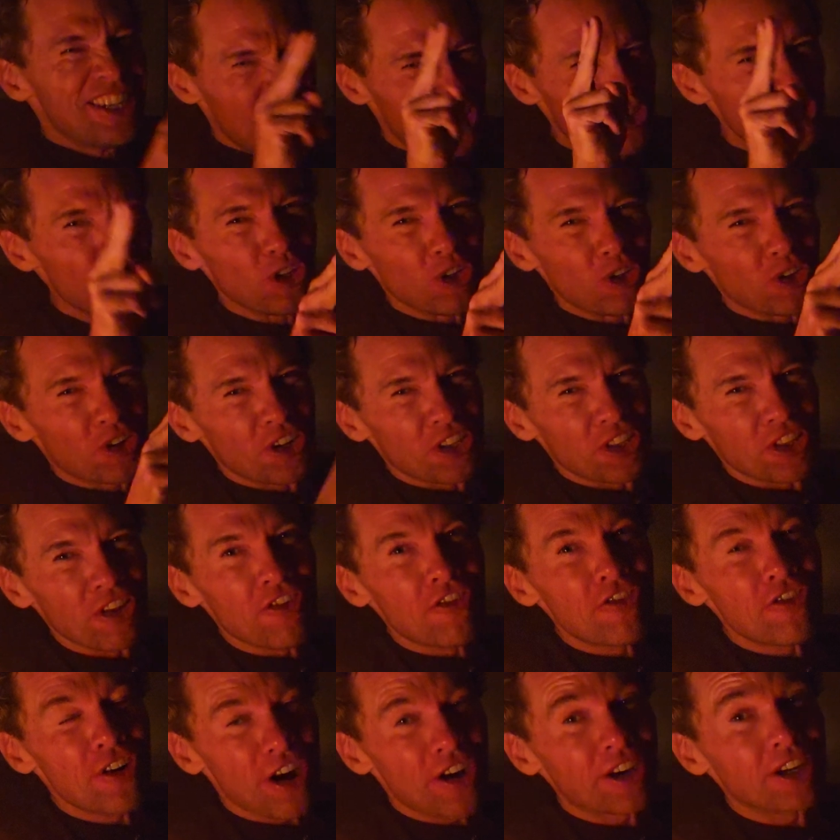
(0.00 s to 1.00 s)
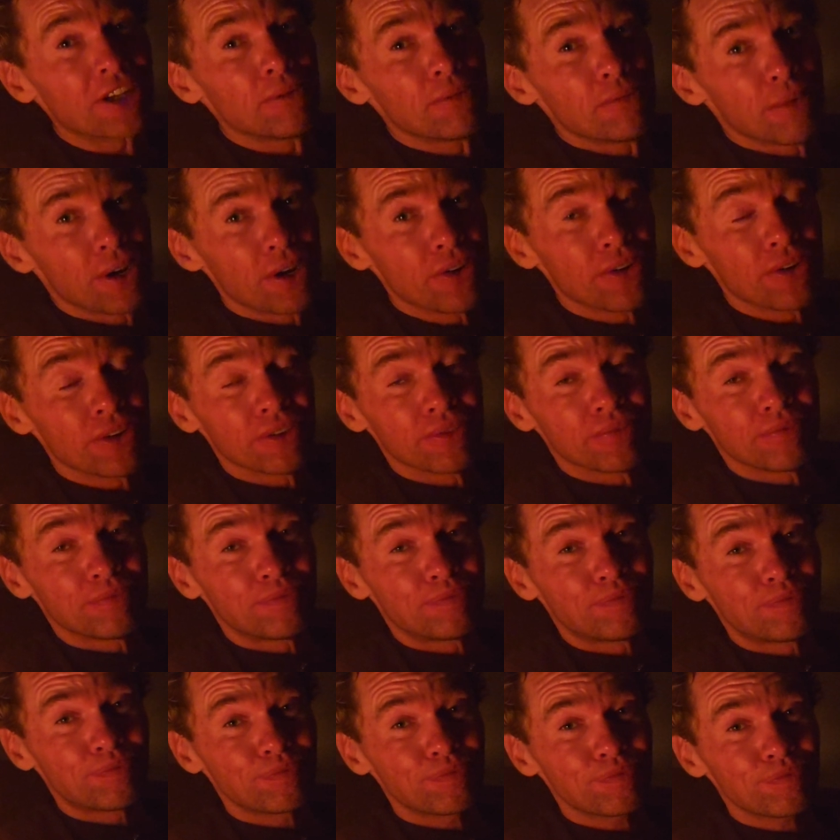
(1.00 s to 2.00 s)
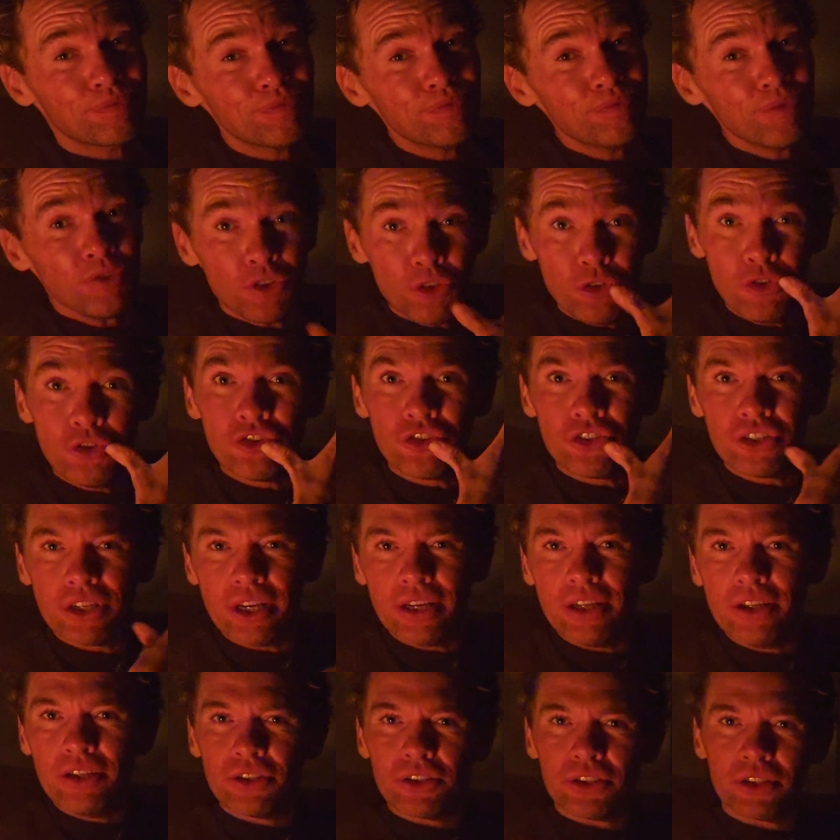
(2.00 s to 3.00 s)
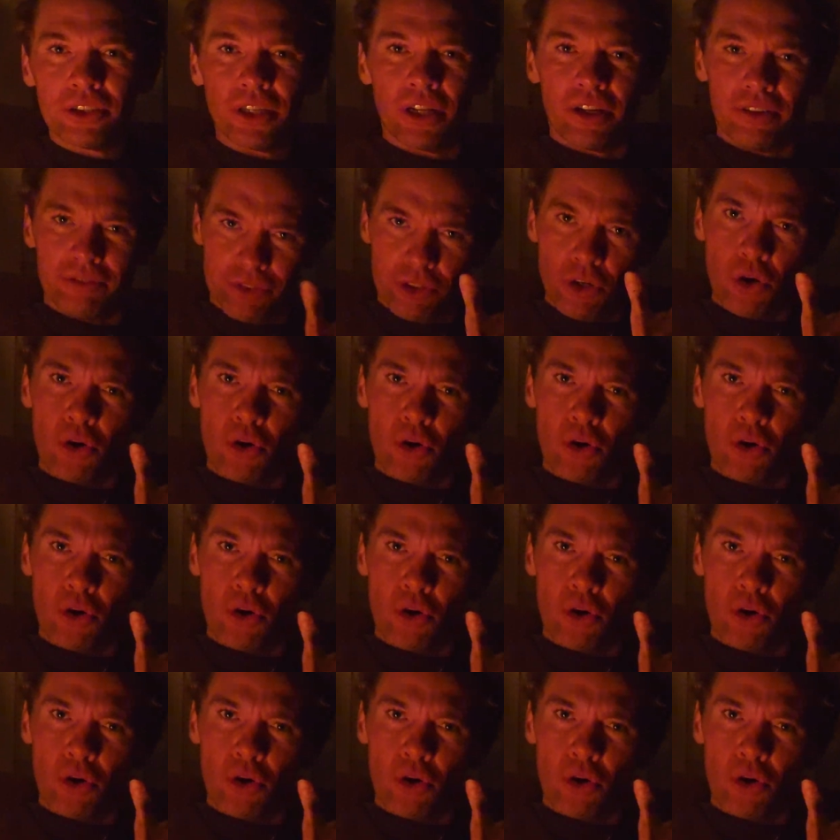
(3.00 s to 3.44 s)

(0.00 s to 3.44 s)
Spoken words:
You look at the fucking mirror. You see yourself,